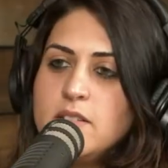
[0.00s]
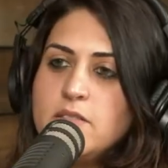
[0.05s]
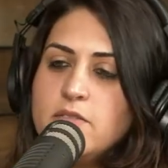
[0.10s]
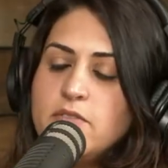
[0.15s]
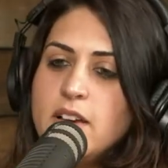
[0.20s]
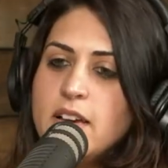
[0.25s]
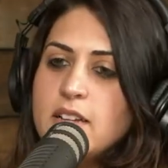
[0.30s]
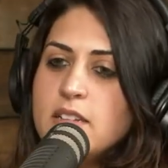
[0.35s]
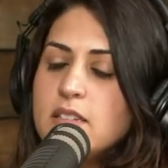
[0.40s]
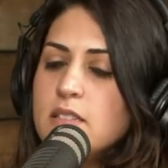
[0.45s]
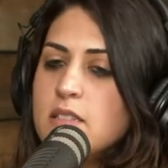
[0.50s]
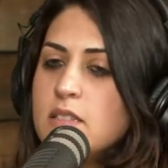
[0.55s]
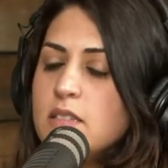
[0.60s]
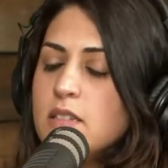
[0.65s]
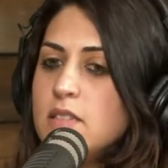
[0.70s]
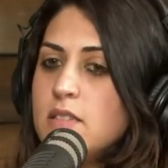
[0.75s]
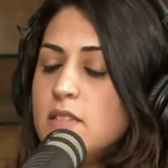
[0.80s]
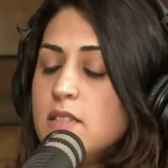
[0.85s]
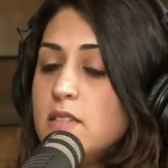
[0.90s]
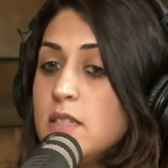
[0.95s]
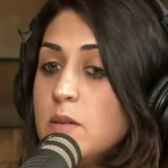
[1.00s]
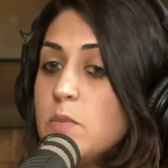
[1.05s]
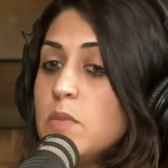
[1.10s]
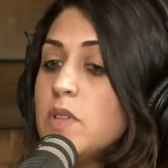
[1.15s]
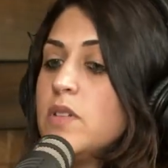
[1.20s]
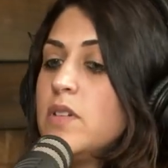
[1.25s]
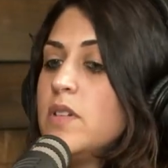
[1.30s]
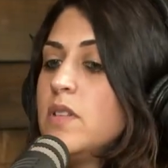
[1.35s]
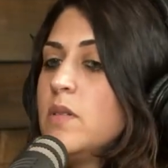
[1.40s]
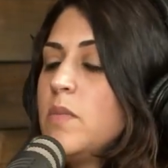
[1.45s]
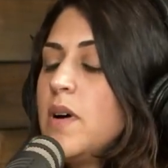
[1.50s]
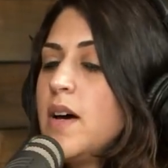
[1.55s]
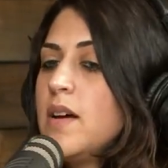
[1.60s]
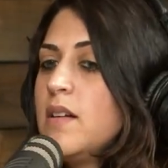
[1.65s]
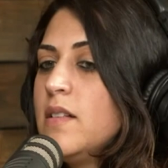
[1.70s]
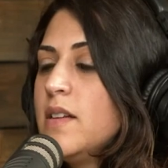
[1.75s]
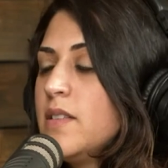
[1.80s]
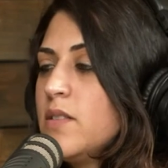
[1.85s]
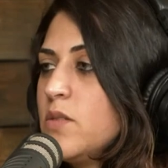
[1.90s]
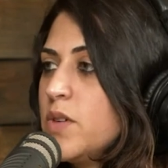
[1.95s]
In fact, it's similar to the
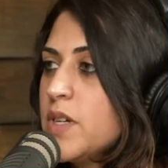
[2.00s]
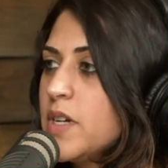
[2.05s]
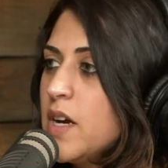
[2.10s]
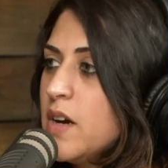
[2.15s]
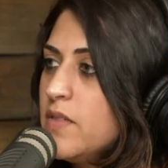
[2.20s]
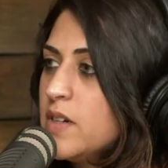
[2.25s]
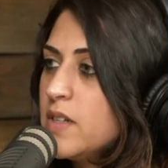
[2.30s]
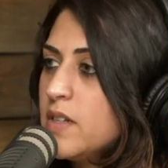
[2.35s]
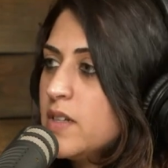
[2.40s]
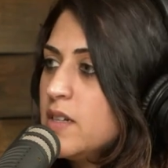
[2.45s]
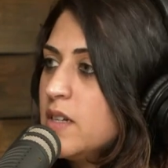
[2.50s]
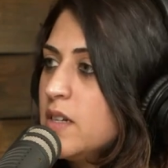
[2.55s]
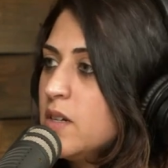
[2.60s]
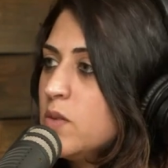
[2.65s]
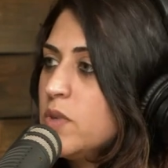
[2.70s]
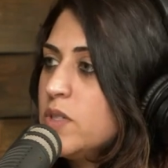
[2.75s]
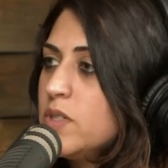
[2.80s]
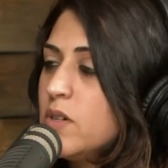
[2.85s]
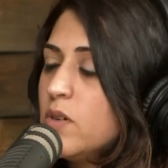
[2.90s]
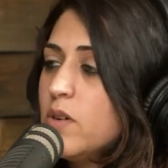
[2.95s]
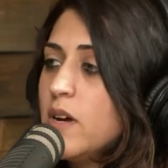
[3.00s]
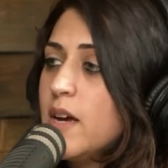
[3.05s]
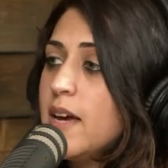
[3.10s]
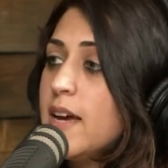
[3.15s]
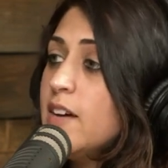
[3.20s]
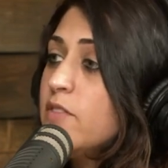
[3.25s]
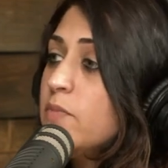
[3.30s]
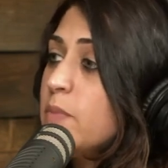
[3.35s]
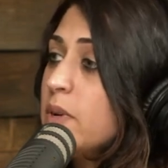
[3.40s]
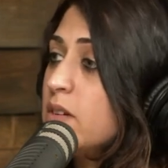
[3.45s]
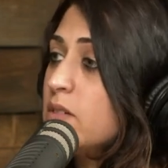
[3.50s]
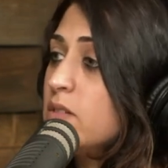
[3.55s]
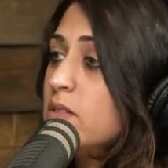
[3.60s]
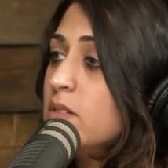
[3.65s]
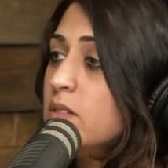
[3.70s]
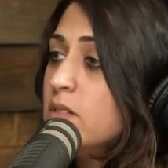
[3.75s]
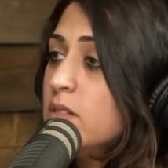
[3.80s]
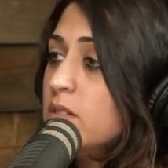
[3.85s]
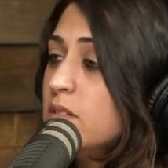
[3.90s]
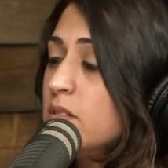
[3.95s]
model at the Recovered Clinic. We don't have
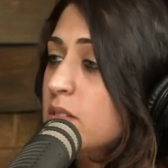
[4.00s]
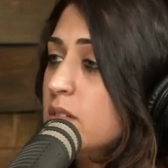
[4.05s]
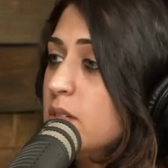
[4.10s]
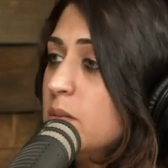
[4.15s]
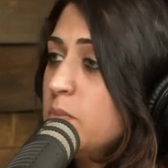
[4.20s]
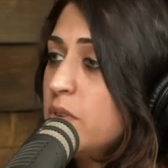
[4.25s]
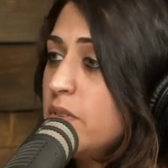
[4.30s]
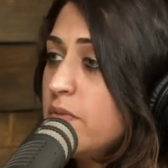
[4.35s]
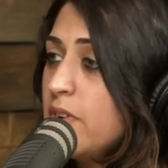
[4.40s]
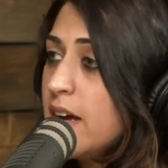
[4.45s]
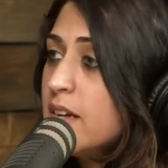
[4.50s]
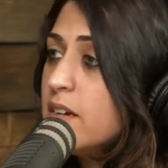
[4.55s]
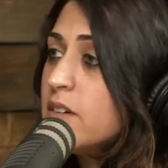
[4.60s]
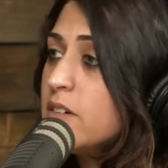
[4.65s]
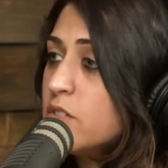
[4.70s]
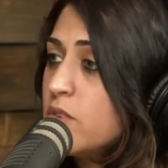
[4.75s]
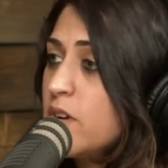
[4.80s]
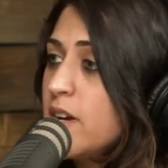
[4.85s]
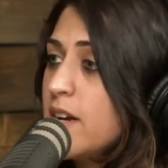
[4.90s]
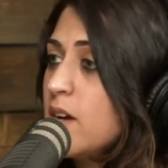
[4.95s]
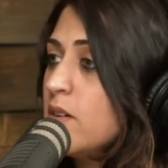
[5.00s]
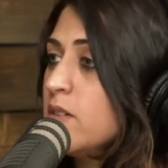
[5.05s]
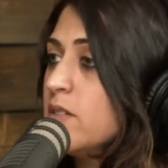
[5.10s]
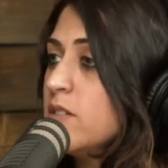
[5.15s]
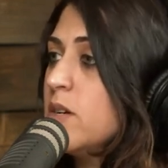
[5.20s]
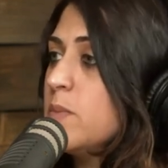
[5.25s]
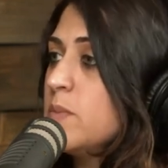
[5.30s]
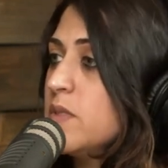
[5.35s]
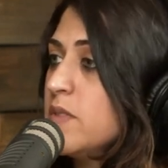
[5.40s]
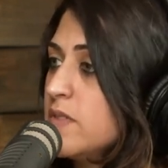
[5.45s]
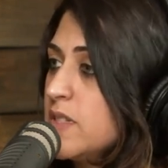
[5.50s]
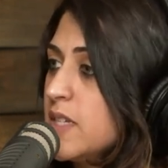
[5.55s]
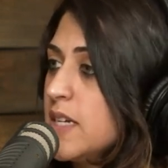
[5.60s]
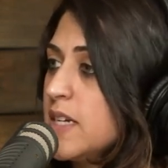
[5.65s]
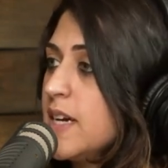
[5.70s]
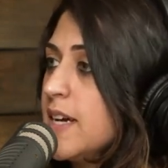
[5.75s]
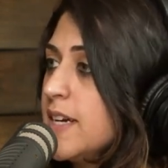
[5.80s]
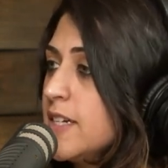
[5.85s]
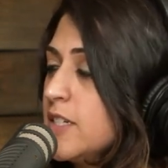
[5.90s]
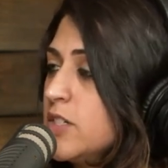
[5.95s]
medical providers right now in terms of
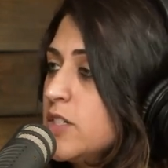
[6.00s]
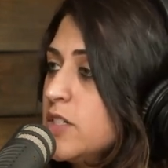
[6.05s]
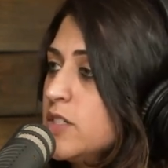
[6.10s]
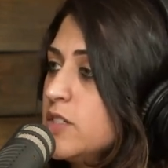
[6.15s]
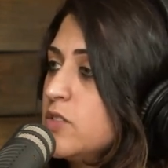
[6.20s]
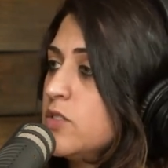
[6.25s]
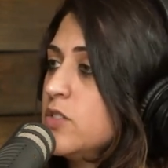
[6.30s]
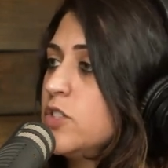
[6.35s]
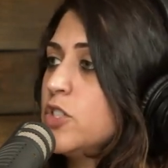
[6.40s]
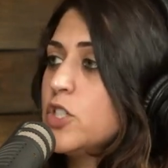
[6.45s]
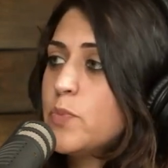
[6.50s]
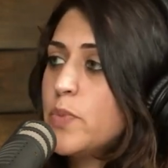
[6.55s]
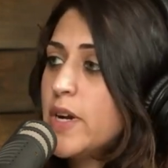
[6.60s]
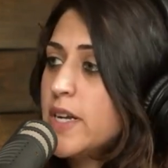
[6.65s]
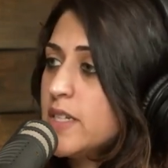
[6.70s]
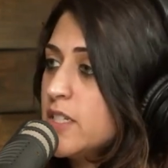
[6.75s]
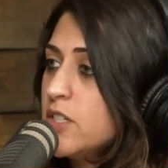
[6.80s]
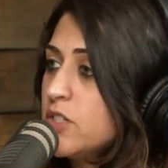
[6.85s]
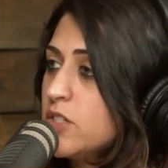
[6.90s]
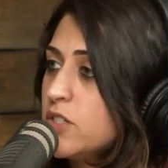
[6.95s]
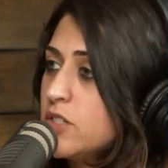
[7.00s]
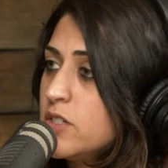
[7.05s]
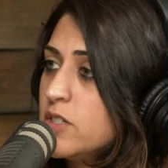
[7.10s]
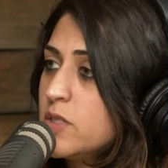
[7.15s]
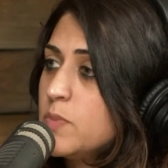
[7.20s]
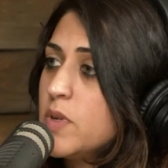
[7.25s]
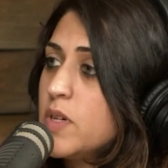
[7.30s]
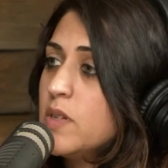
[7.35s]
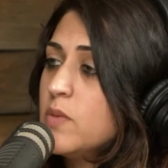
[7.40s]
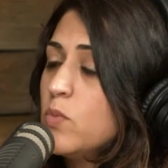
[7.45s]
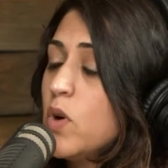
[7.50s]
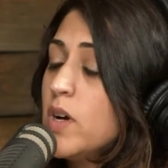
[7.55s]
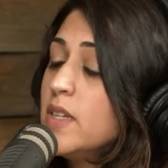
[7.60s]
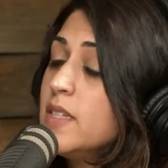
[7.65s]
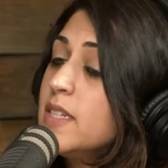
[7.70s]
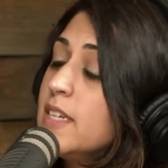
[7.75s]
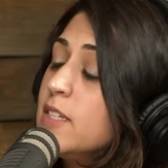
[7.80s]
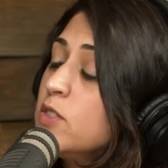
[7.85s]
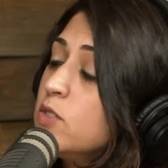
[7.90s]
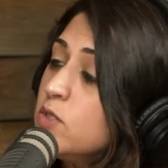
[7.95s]
psychiatrists or nurse practitioners, but
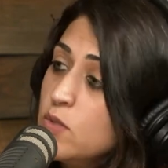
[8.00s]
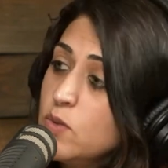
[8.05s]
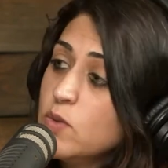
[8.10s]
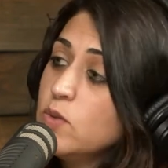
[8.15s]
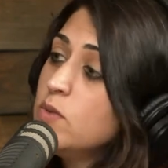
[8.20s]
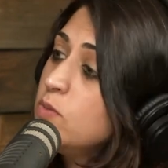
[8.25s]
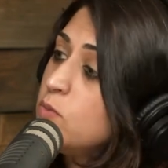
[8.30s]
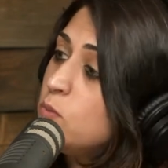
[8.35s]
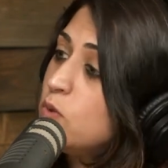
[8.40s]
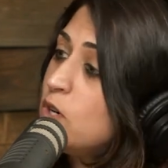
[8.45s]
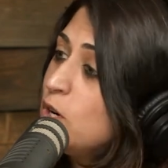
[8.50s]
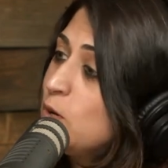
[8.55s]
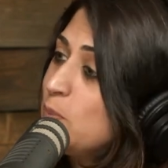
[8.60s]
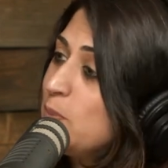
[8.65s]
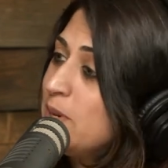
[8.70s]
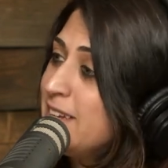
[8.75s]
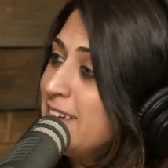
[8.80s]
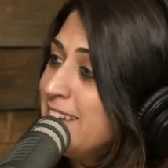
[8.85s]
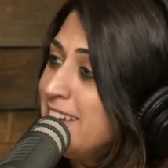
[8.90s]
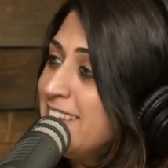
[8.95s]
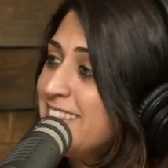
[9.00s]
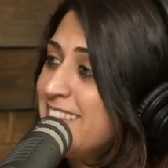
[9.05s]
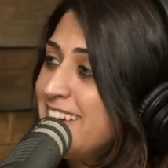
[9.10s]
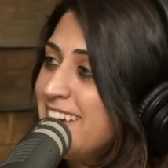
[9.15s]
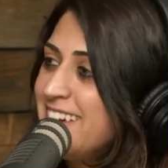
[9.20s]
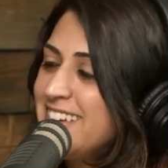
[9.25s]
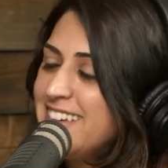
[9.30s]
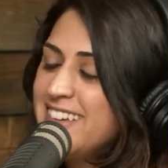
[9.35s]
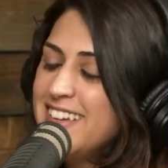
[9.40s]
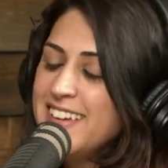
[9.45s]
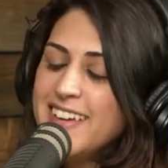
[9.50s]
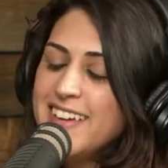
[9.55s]
one day soon we're hoping to get that.